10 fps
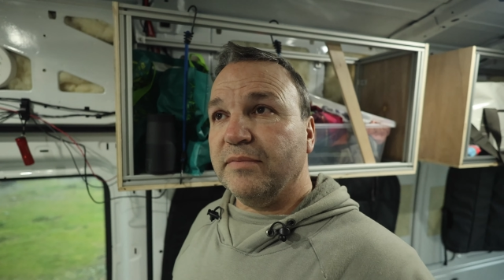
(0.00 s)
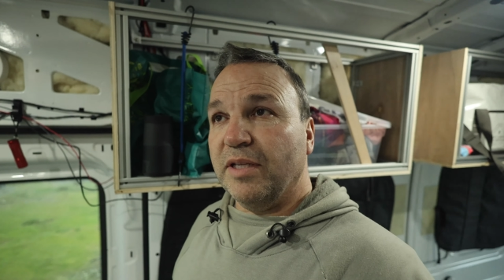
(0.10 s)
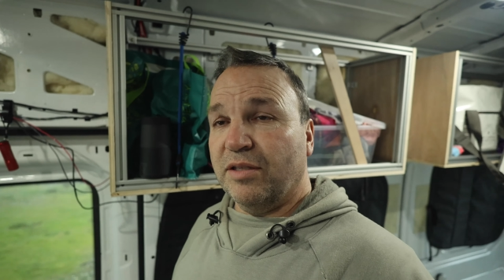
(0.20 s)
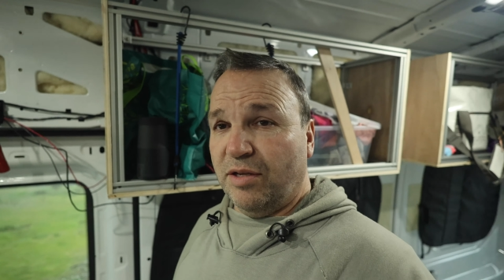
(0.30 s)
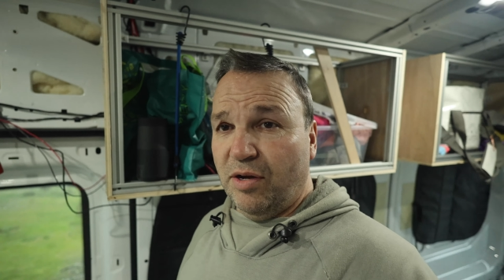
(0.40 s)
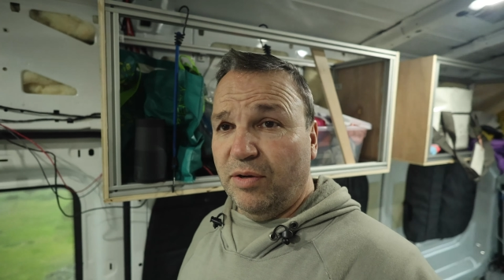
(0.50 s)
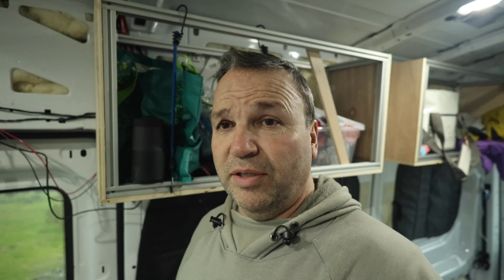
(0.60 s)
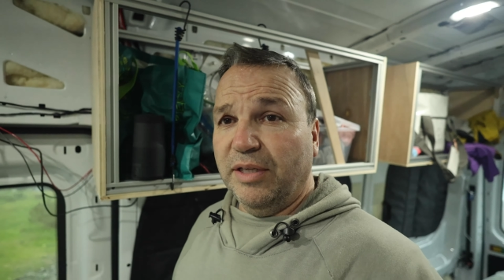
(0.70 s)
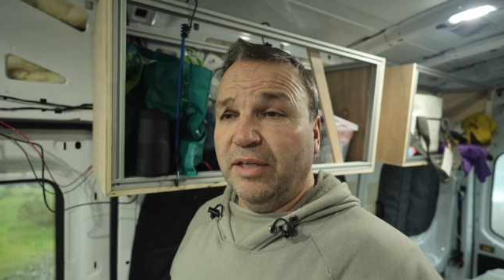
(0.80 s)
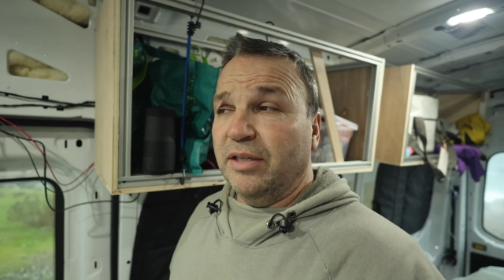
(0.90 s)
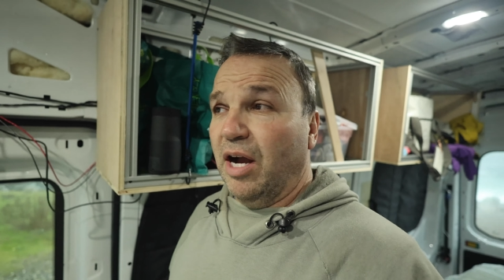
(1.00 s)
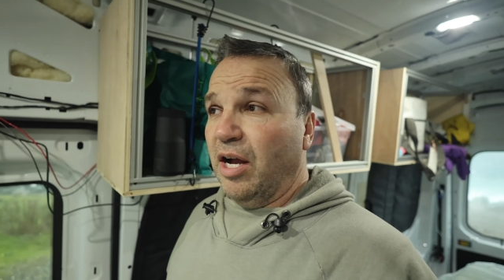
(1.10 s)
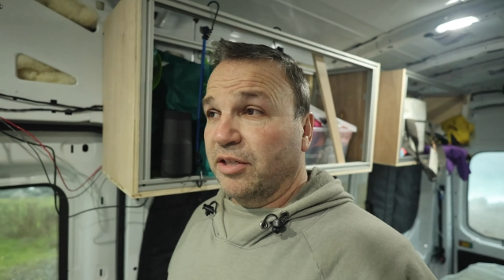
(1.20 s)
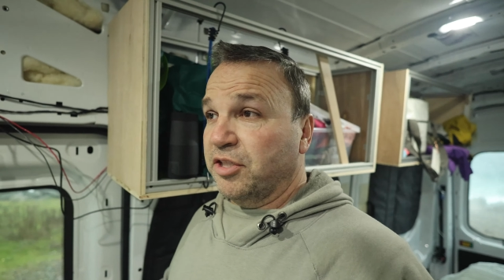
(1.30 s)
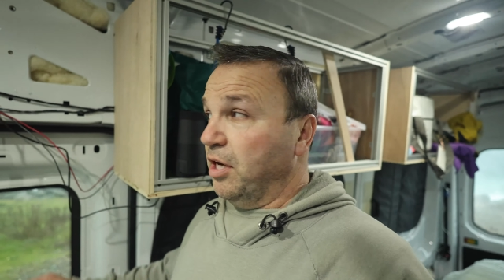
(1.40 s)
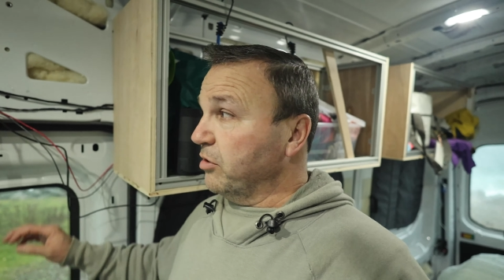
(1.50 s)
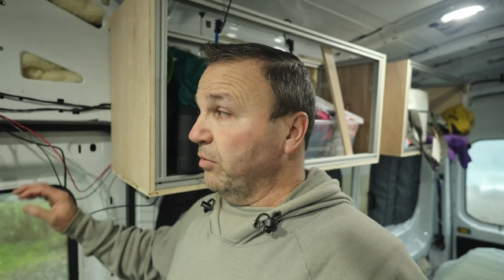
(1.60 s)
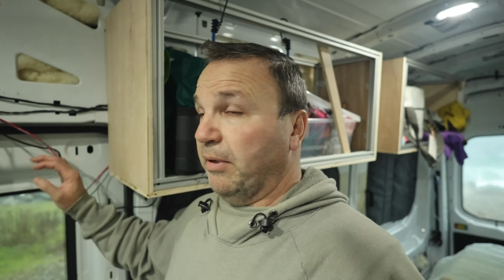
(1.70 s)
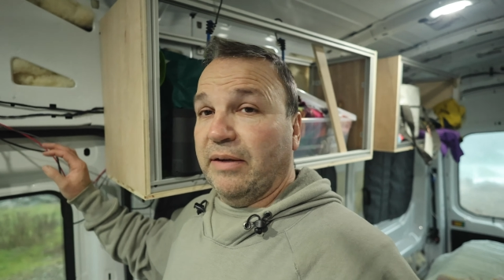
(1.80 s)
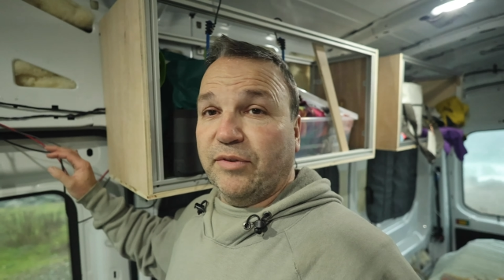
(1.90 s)
So, aw shucks, we
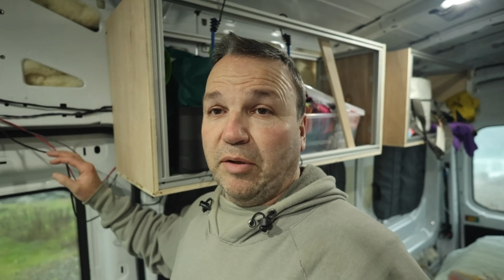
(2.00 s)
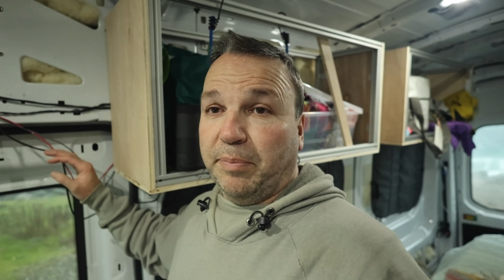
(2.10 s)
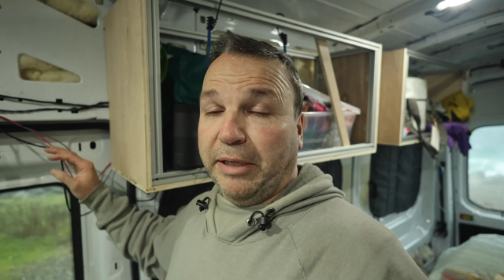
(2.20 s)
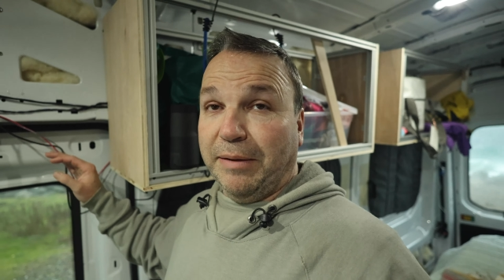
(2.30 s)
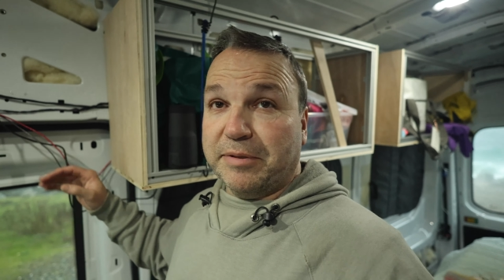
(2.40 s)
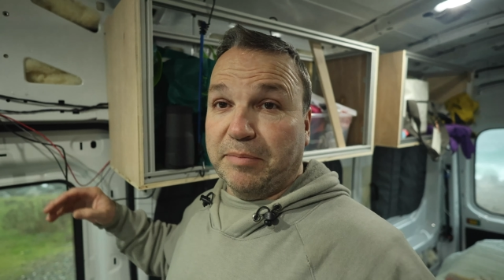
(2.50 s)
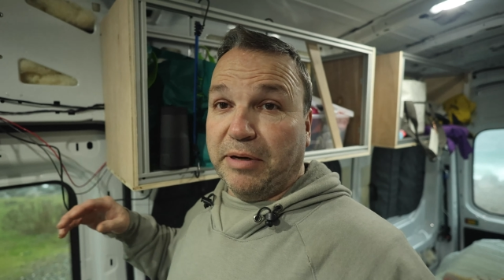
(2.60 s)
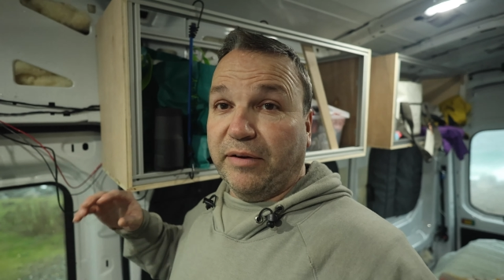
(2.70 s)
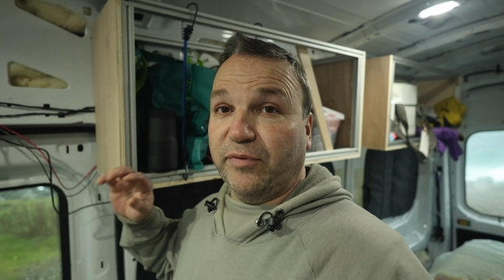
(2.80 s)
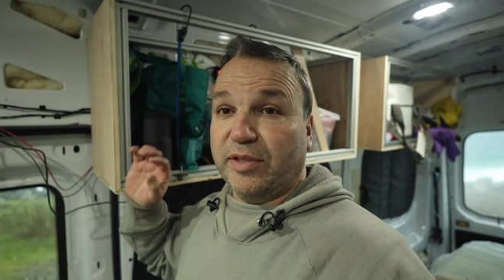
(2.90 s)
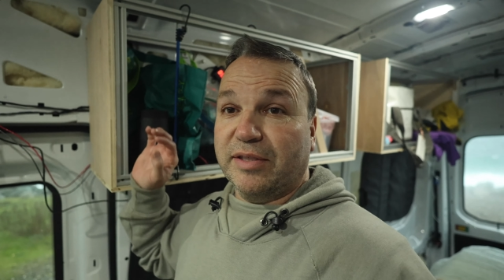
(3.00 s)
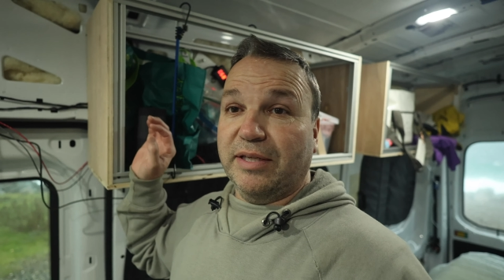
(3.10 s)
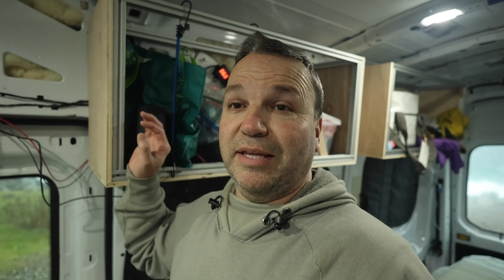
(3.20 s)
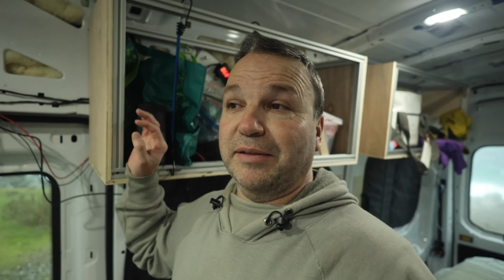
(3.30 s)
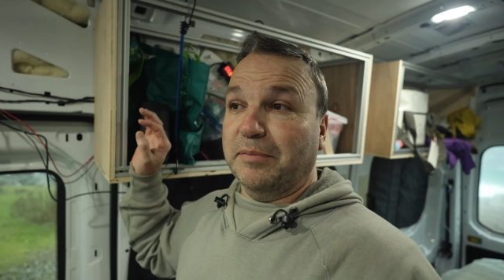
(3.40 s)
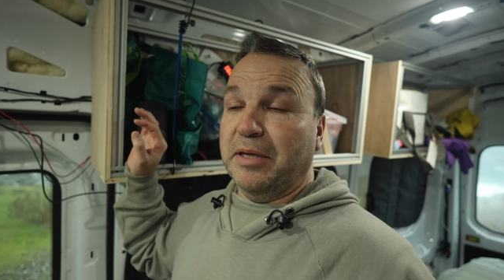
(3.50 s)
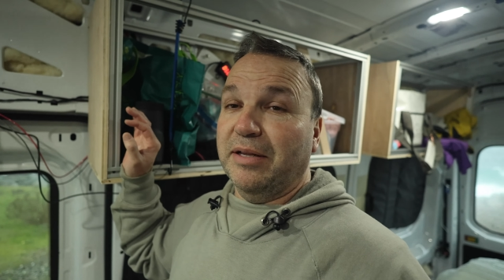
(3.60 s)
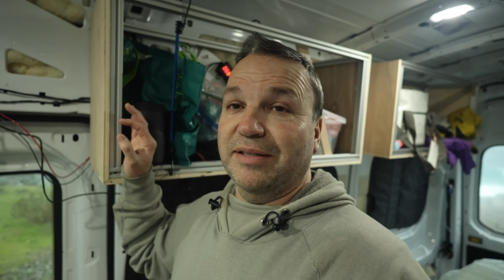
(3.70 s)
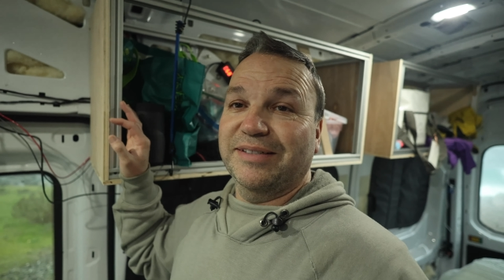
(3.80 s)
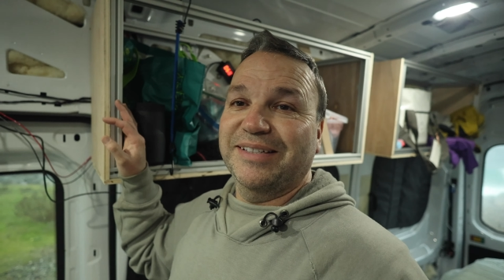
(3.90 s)
might have to go pick up some breakfast at the
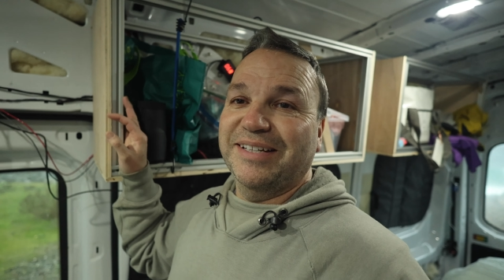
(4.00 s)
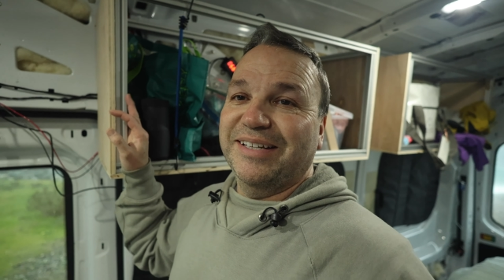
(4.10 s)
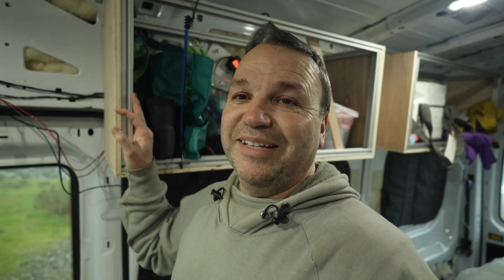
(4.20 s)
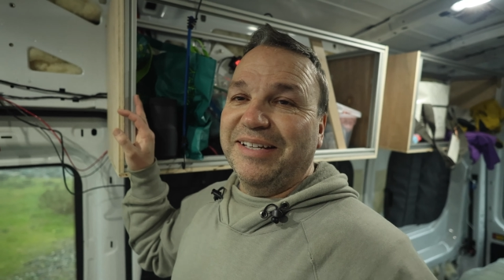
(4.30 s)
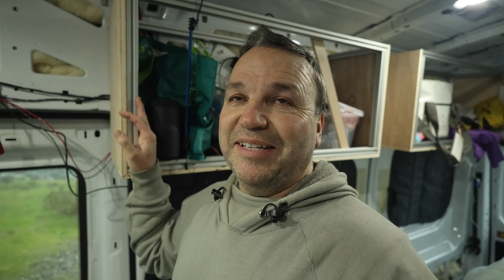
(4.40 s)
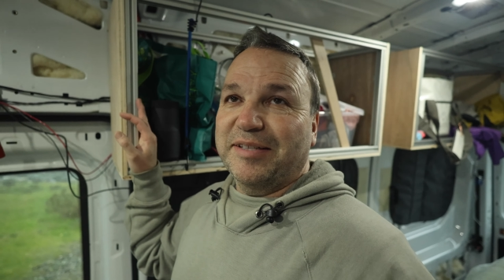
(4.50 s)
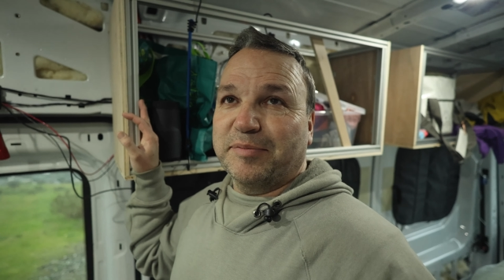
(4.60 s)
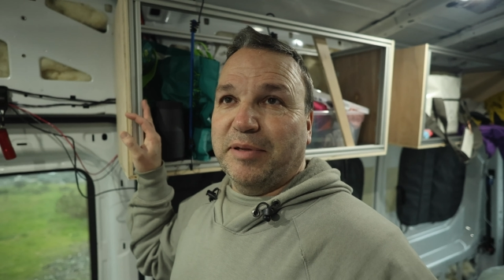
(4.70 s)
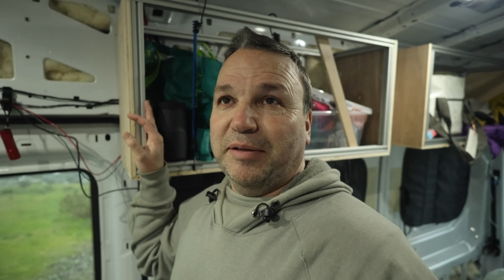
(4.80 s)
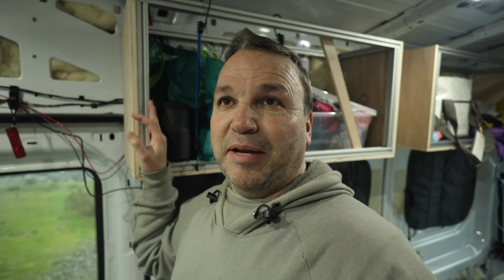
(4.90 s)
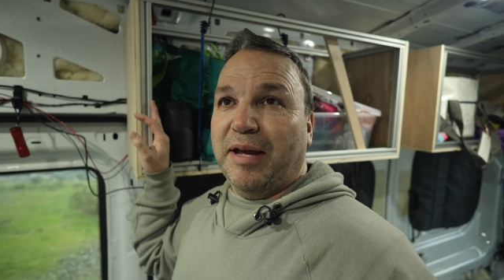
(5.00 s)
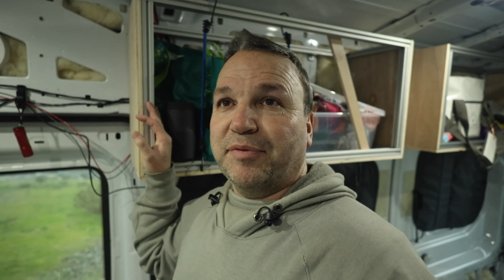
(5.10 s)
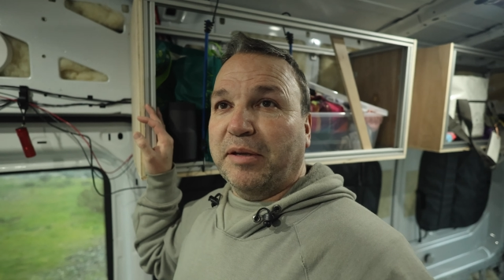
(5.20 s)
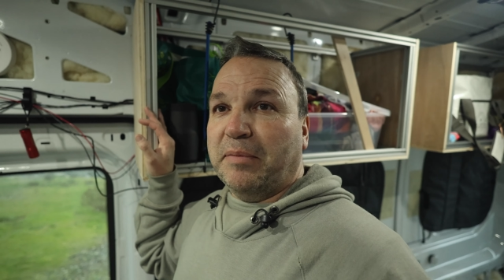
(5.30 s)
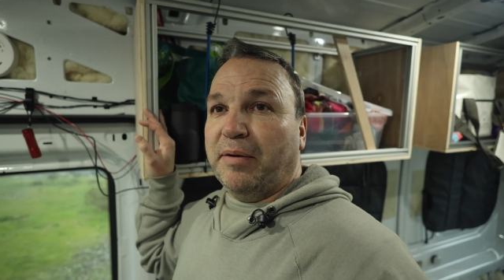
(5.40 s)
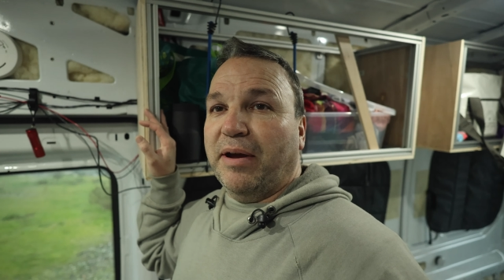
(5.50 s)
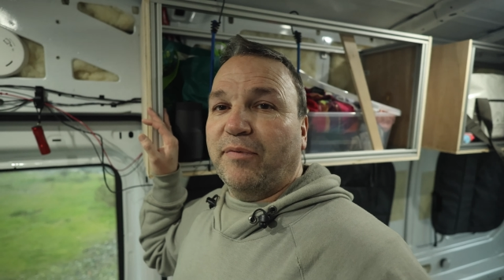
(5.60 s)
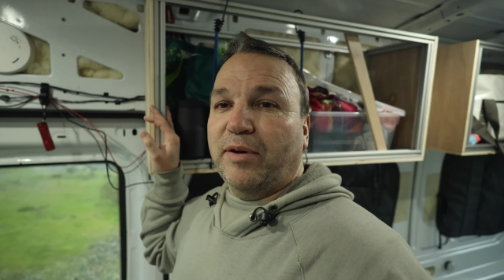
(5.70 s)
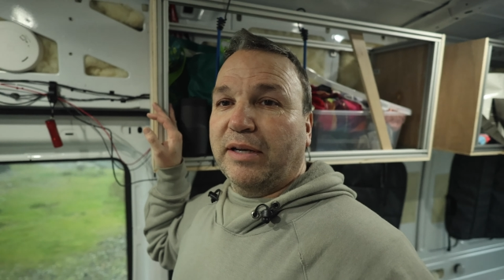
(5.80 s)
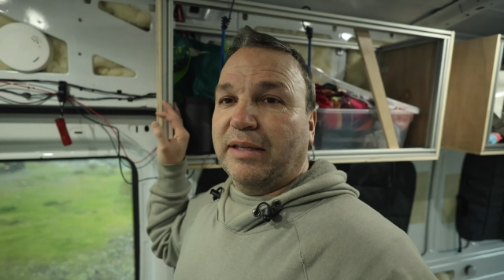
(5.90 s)
mill. I think my
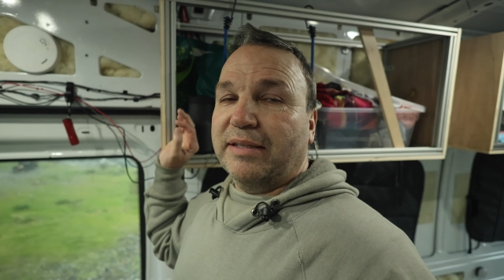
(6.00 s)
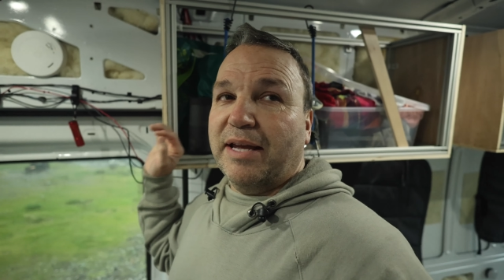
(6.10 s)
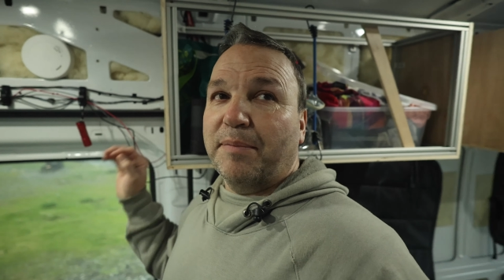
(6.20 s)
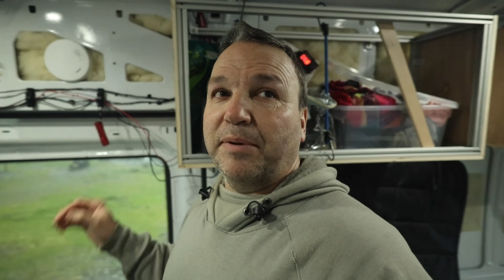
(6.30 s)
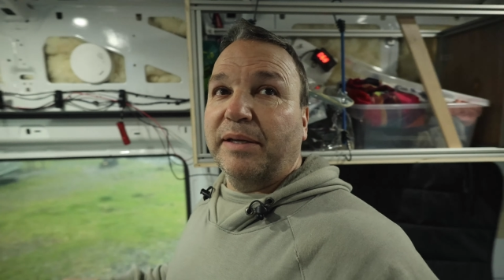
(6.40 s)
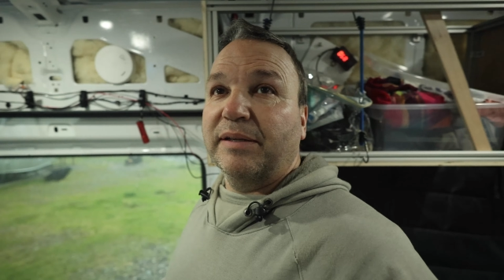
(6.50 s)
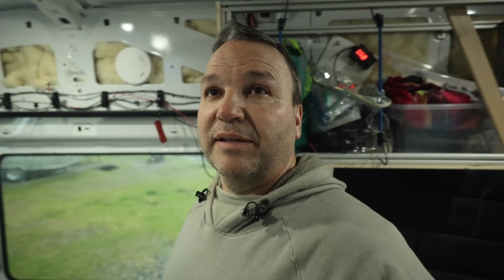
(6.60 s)
wife wanted that to happen.